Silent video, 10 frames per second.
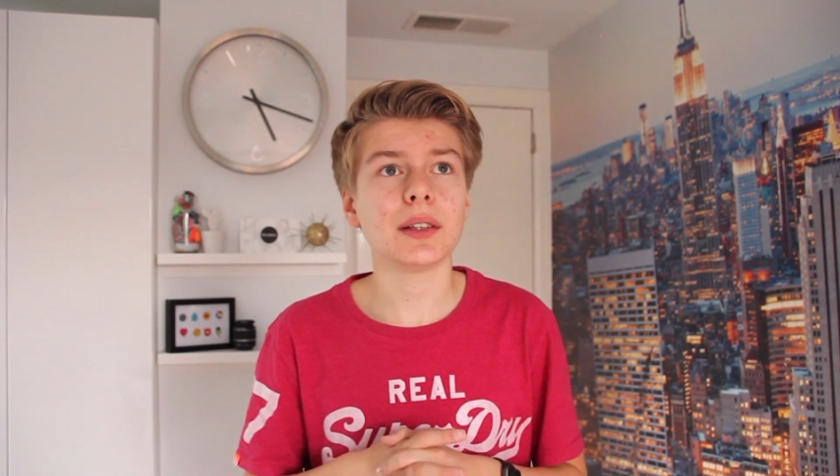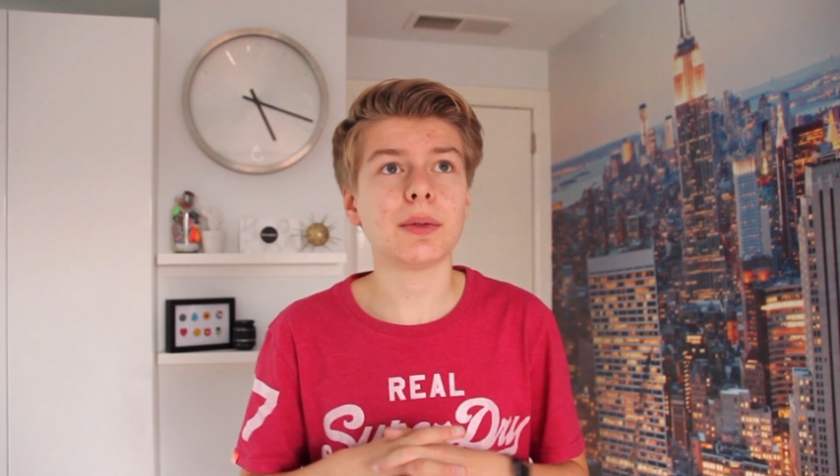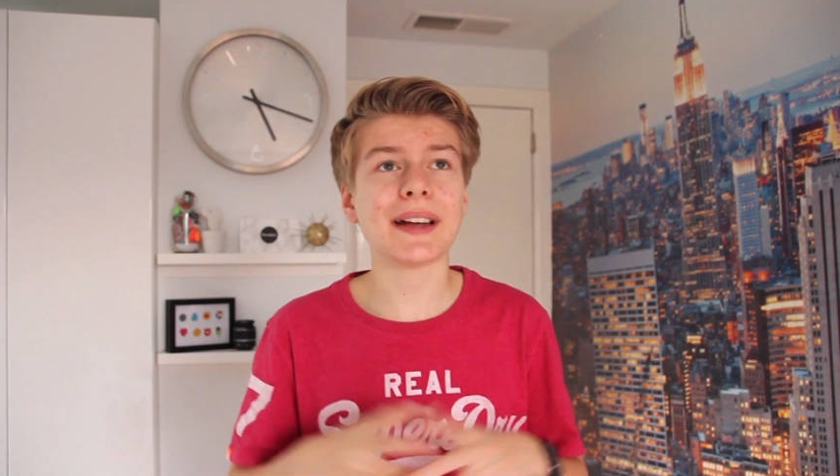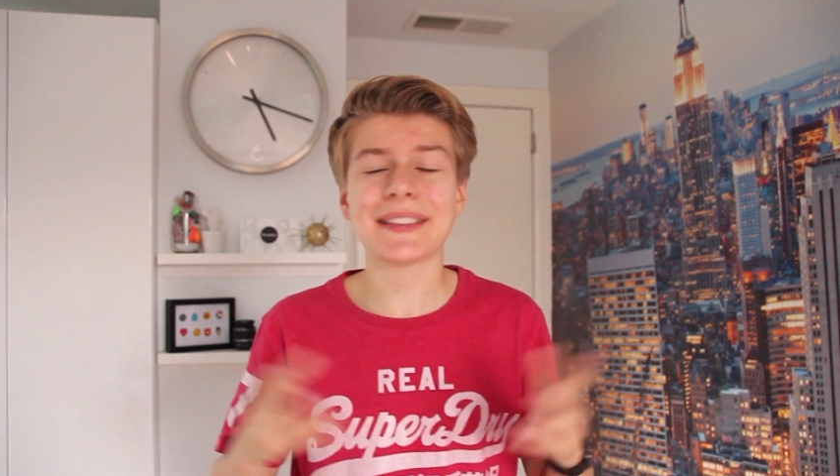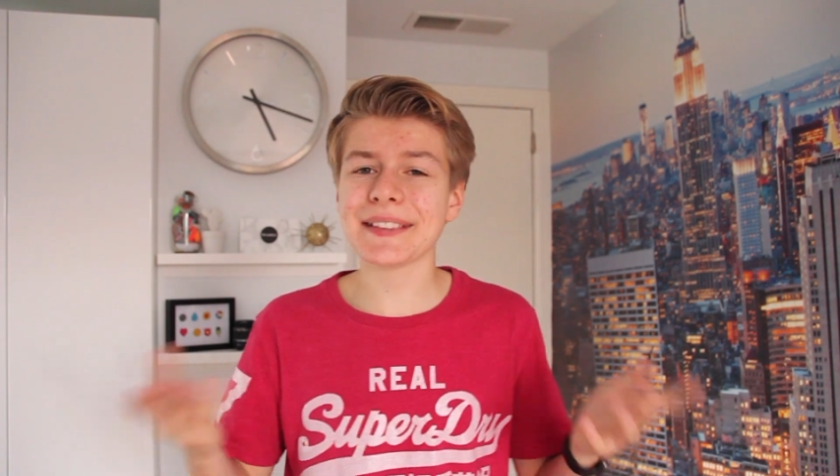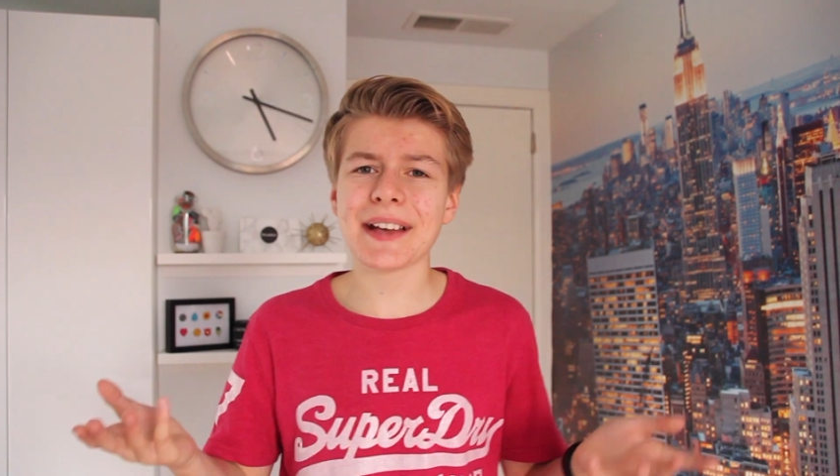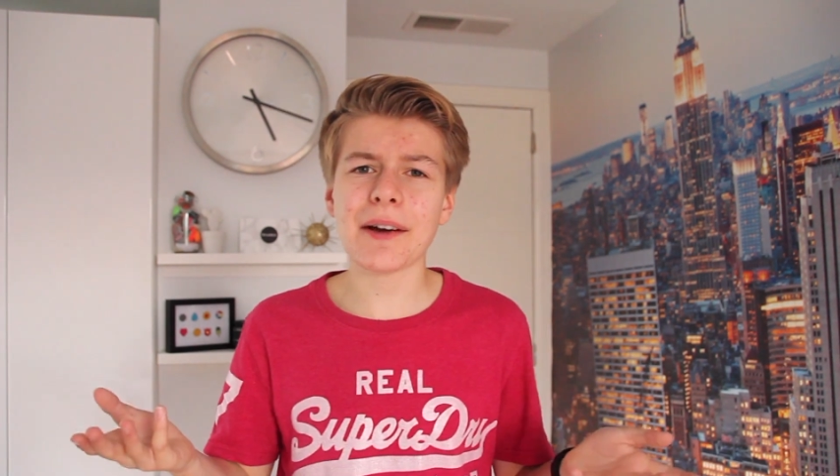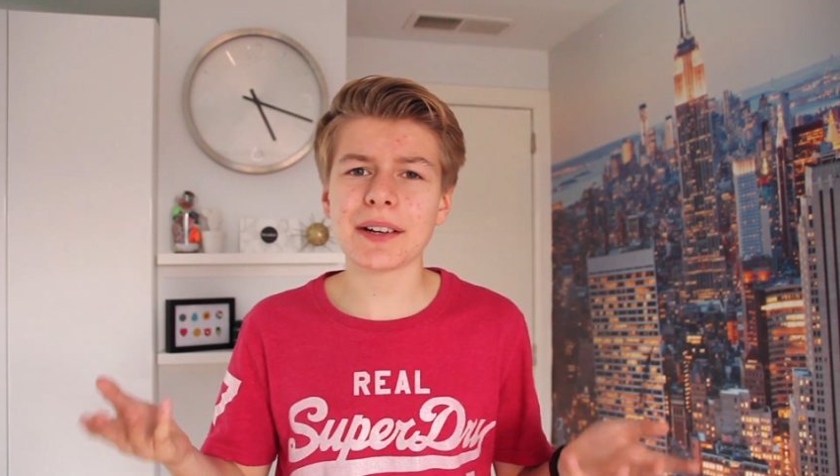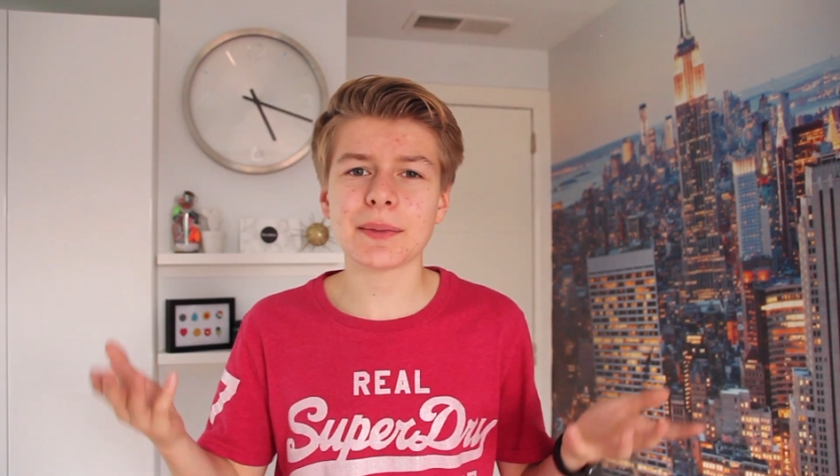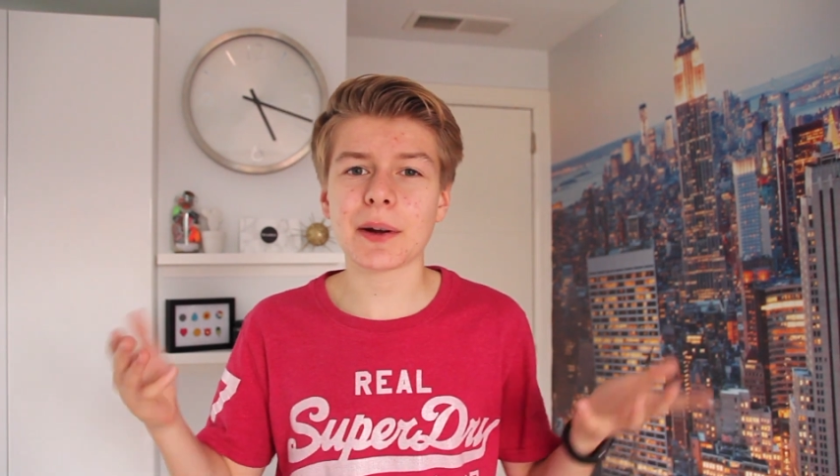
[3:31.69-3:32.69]
Writing
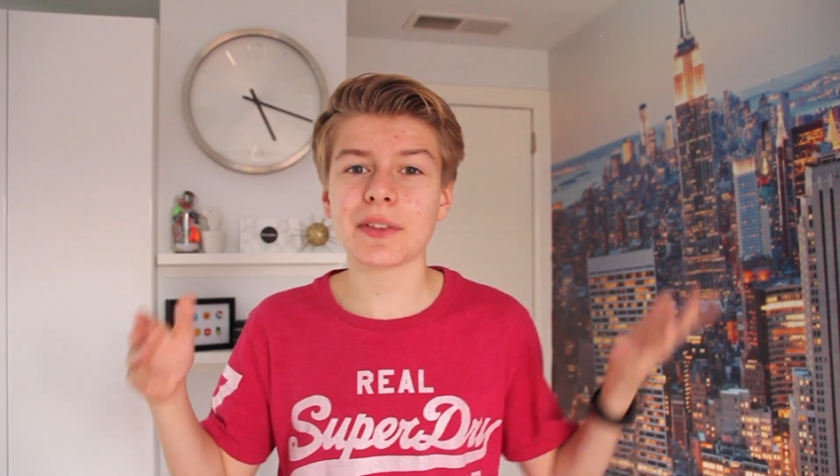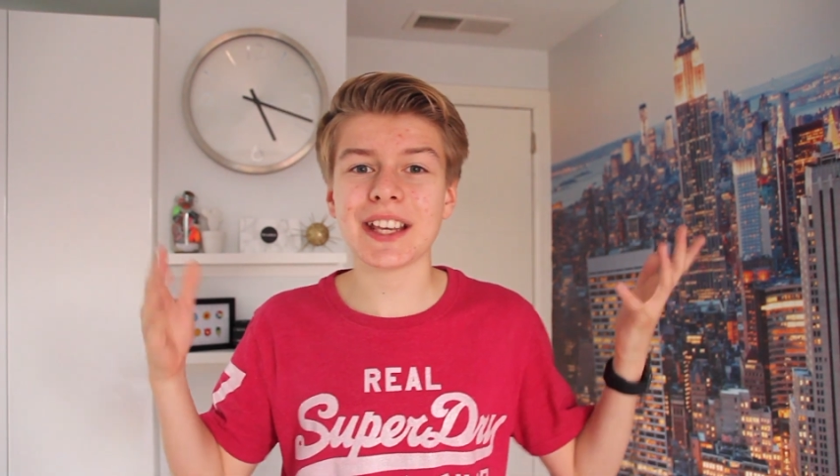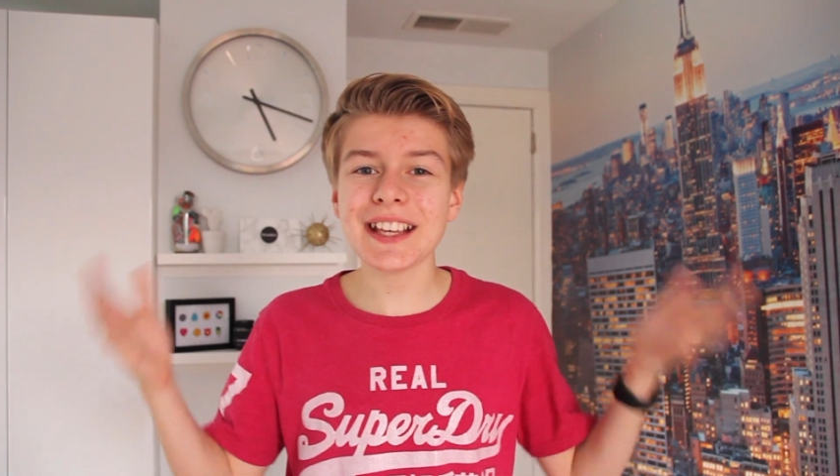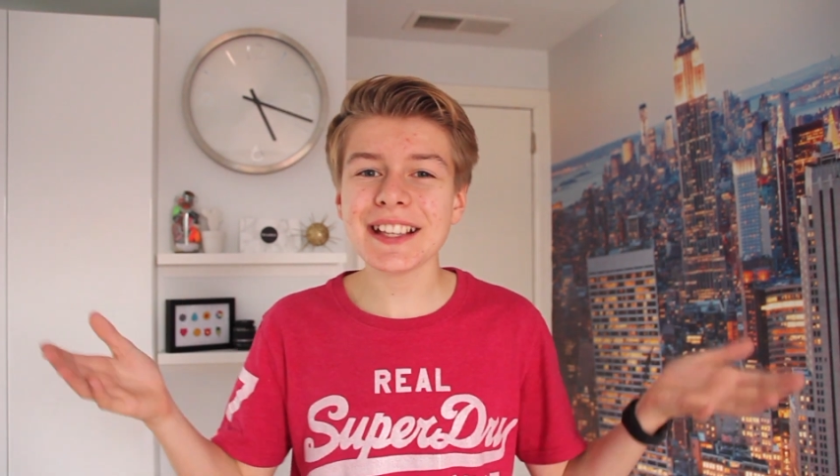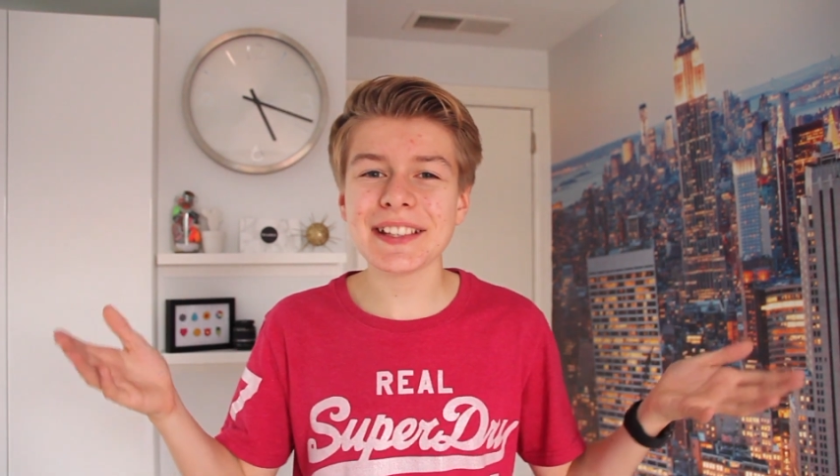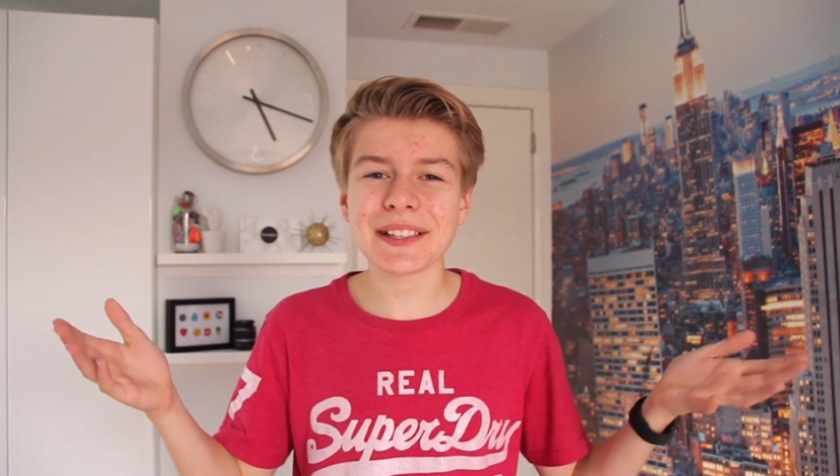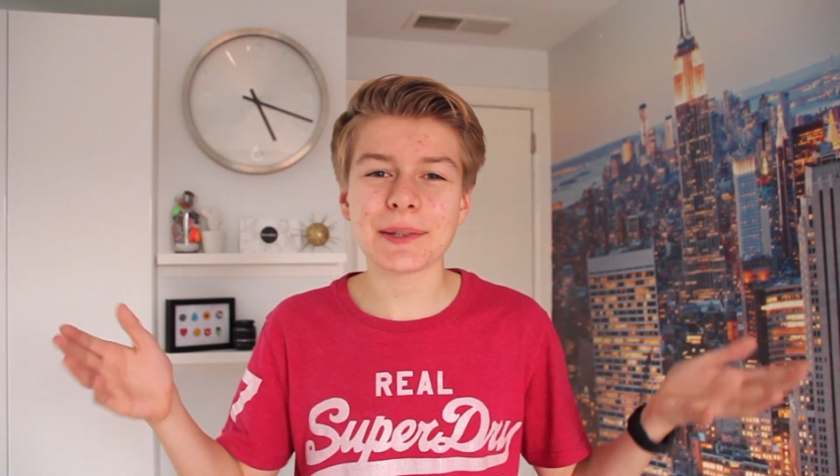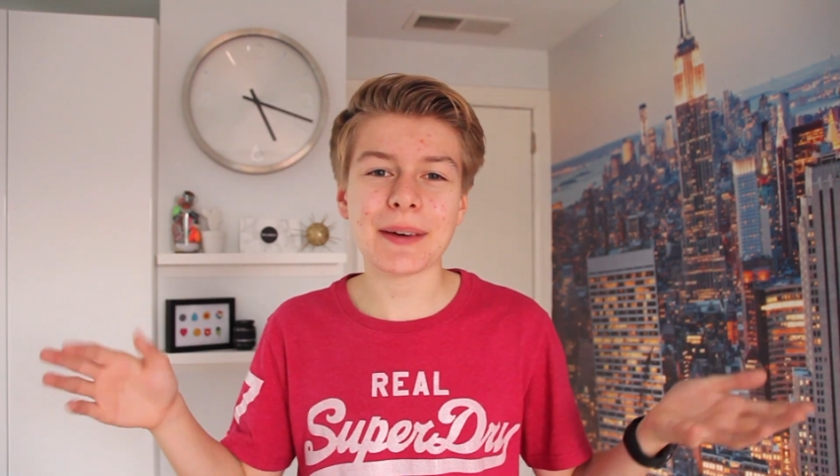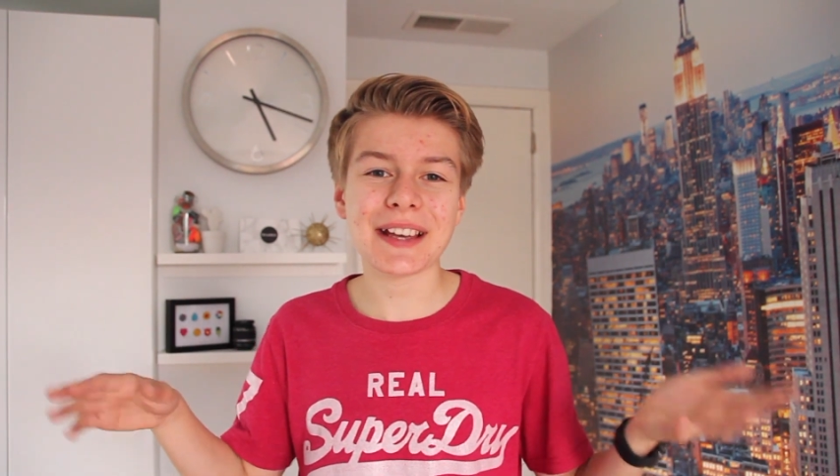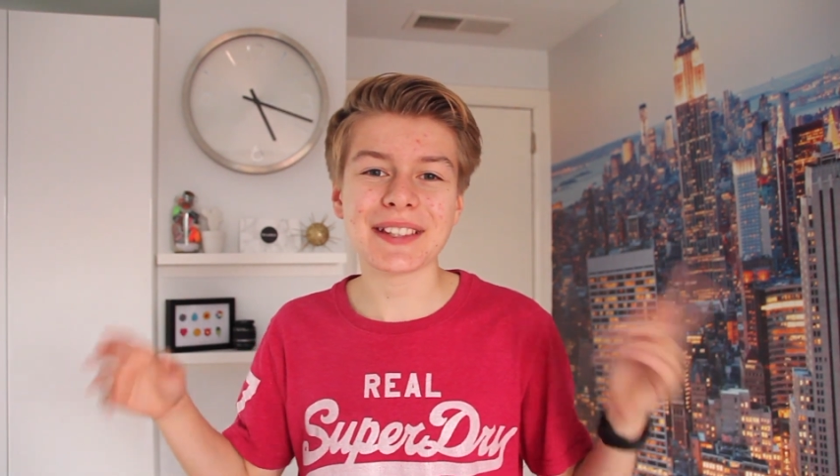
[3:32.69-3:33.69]
down is one of the
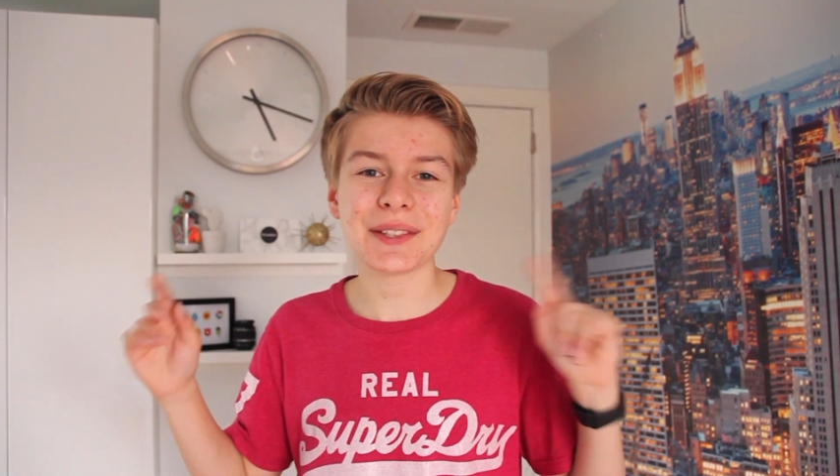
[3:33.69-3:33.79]
easiest ways